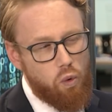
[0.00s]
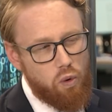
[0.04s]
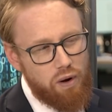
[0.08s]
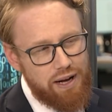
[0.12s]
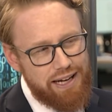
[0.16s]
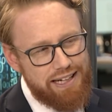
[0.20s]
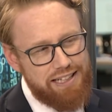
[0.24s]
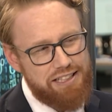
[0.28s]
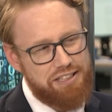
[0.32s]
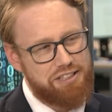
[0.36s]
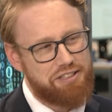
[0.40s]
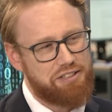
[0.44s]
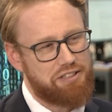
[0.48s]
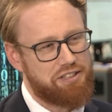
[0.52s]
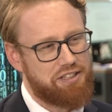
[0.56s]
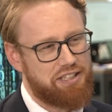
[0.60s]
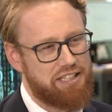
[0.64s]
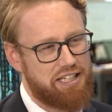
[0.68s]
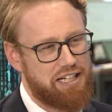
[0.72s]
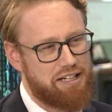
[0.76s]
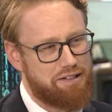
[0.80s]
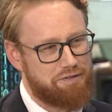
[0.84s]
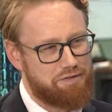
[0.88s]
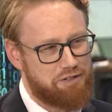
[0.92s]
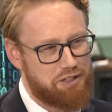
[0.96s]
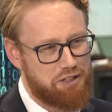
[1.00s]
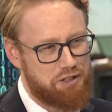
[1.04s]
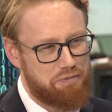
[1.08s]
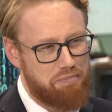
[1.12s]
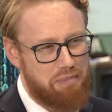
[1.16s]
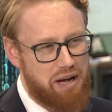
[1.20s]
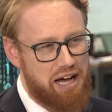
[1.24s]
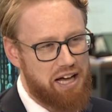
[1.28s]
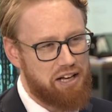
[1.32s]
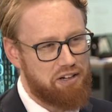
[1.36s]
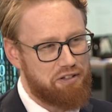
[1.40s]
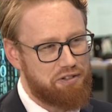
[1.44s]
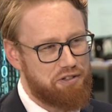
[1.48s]
Why should the average
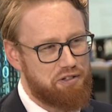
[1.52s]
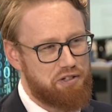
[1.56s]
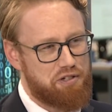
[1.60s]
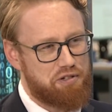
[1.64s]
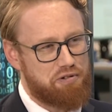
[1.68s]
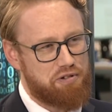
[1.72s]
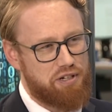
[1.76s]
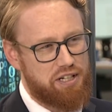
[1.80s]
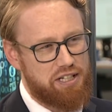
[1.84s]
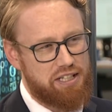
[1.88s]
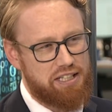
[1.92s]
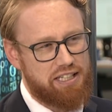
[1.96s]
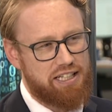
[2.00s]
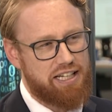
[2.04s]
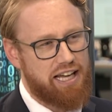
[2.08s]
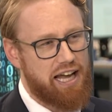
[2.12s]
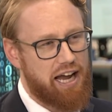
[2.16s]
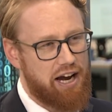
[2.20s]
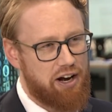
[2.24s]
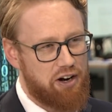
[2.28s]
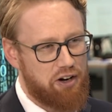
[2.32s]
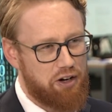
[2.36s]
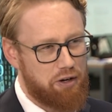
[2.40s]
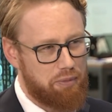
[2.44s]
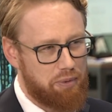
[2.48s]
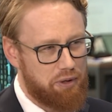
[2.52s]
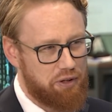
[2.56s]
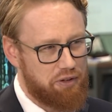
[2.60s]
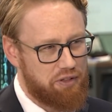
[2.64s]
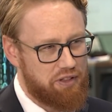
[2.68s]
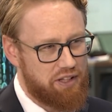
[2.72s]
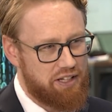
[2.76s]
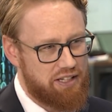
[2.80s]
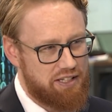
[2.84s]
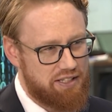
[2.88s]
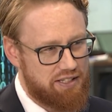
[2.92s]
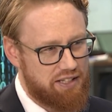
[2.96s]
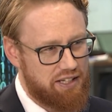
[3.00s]
man on the street care
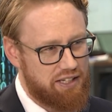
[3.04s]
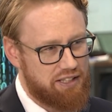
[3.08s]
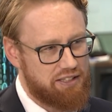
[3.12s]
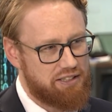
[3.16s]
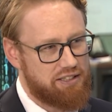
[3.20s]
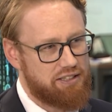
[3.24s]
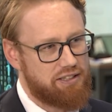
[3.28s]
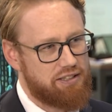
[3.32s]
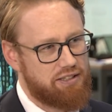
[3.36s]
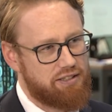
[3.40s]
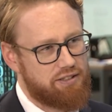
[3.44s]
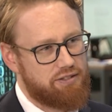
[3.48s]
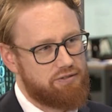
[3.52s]
about these things?